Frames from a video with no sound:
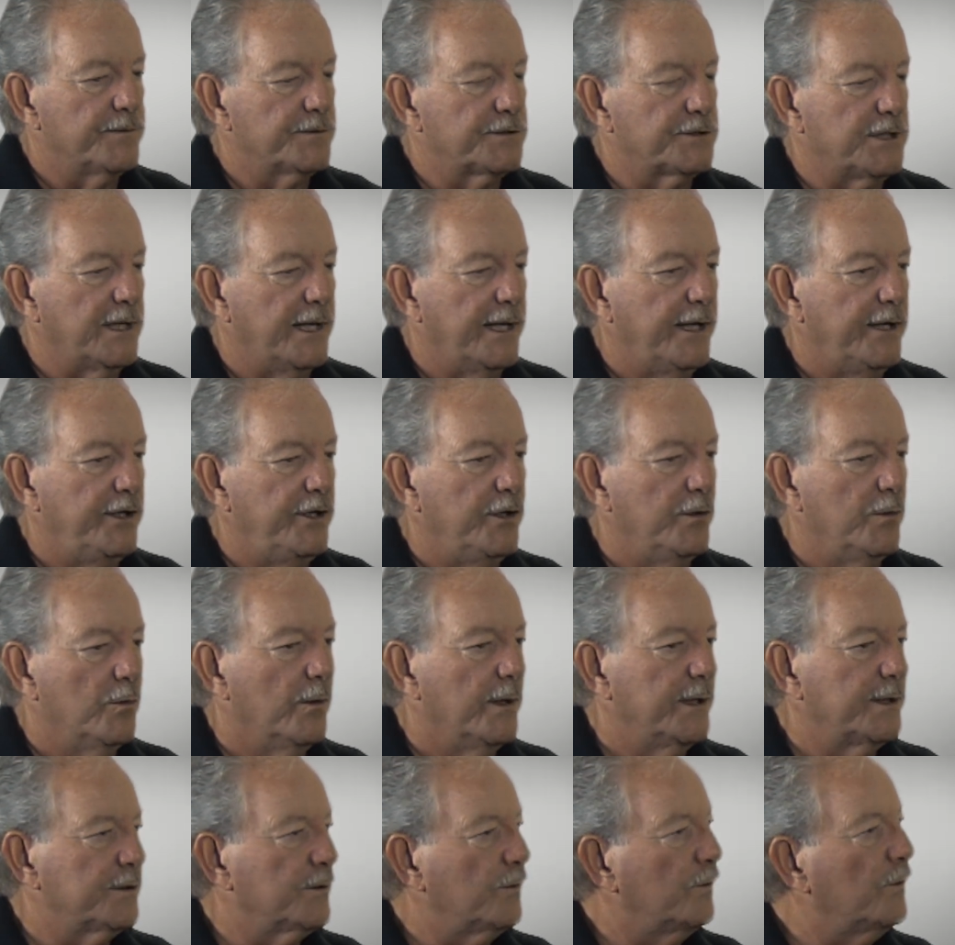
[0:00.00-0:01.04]
say, you
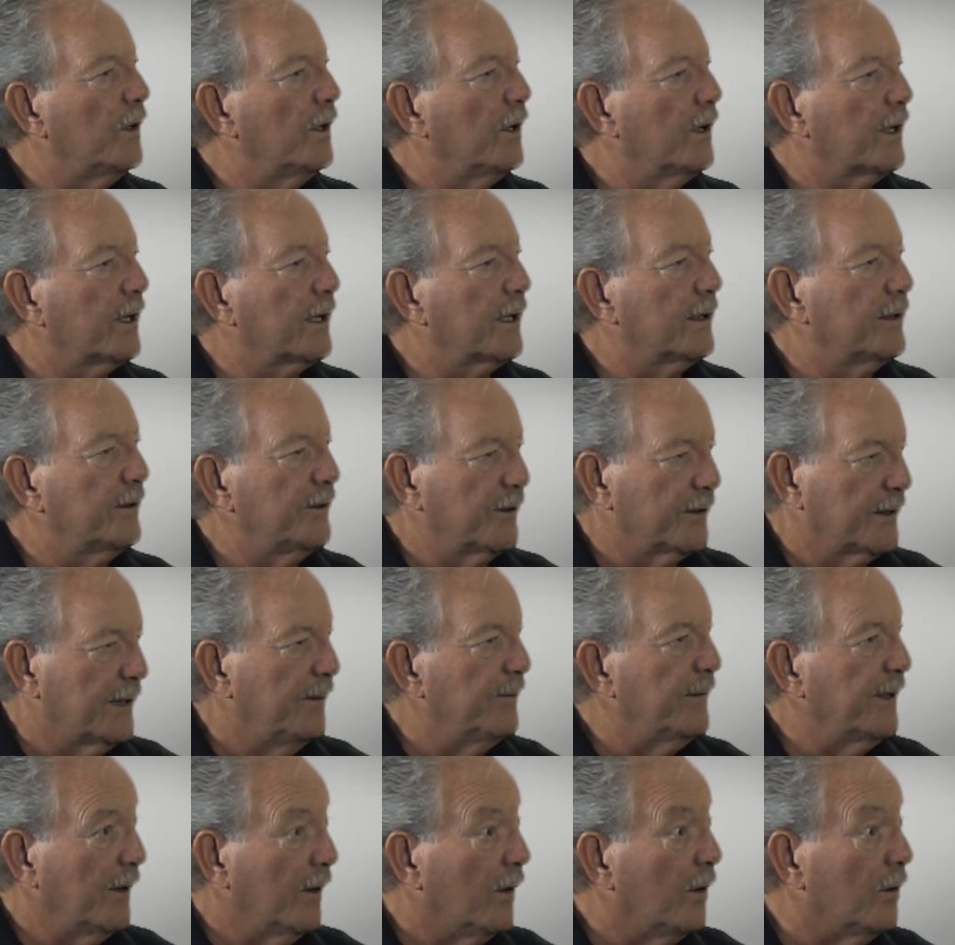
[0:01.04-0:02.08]
went to work, you're
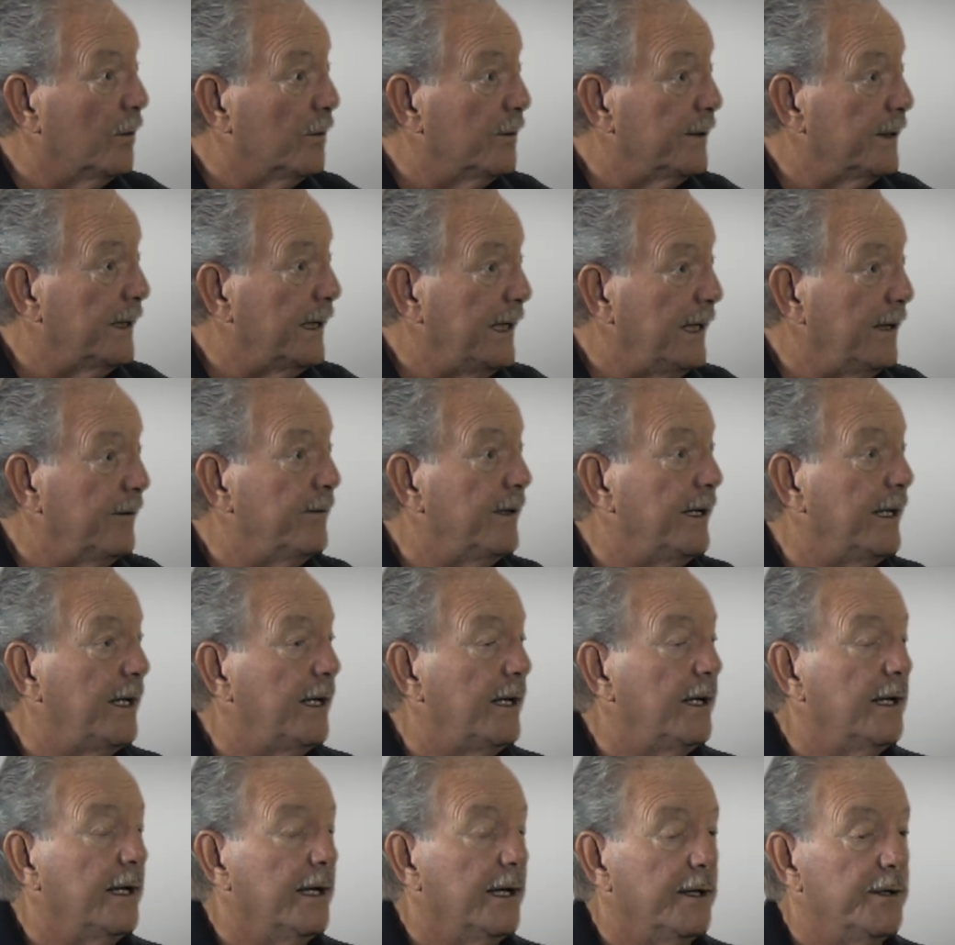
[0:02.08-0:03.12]
coming home in the evening,